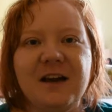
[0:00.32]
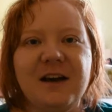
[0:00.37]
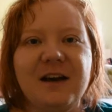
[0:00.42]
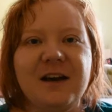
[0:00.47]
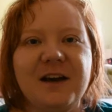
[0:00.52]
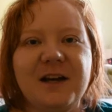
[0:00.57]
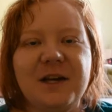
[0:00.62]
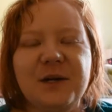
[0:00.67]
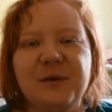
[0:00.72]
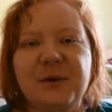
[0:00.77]

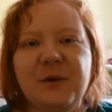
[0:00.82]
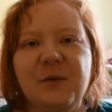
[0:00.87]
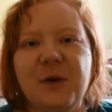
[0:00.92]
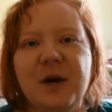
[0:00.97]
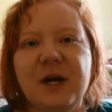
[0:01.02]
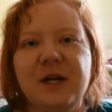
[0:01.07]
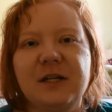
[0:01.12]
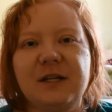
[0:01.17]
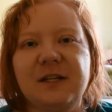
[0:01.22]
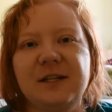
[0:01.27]
Hi
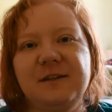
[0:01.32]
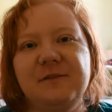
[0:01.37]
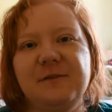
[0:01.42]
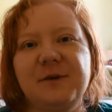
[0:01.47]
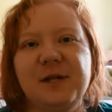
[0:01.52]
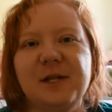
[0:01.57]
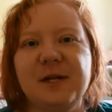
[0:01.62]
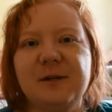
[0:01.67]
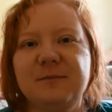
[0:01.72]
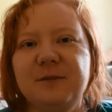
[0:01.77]
everyone and
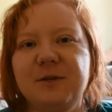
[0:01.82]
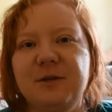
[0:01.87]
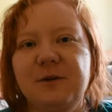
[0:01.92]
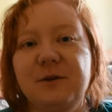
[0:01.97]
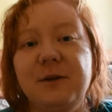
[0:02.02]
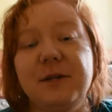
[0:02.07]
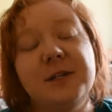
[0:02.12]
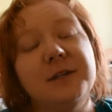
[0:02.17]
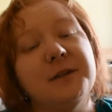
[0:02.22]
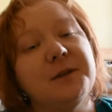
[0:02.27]
welcome to
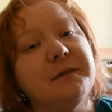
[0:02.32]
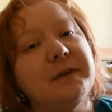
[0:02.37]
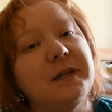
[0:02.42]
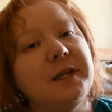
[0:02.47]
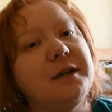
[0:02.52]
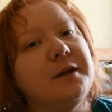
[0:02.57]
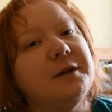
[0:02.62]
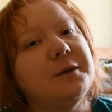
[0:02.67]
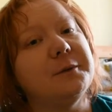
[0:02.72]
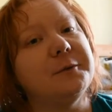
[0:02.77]
another
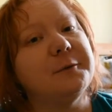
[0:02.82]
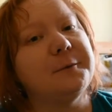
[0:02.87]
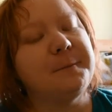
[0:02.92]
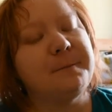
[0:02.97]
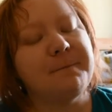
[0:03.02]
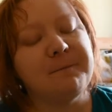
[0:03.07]
video.